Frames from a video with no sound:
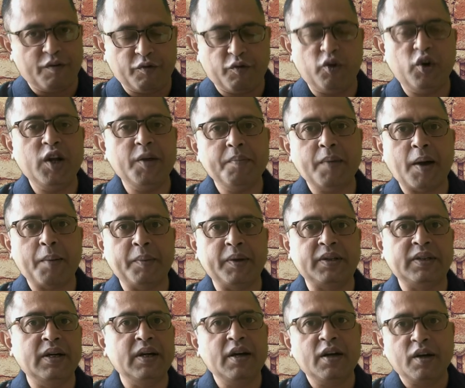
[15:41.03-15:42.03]
woolly
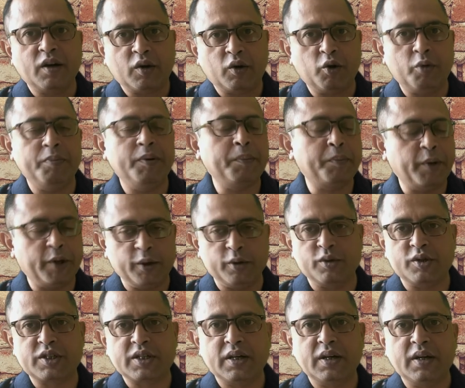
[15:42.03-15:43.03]
mammoth, could be
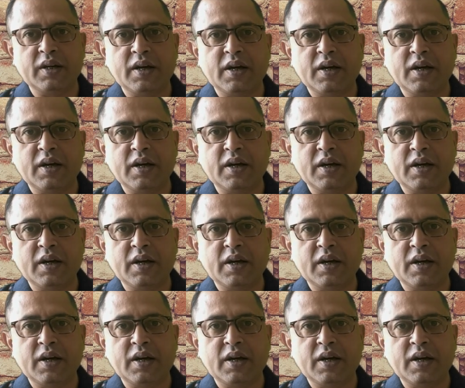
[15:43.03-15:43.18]
produced.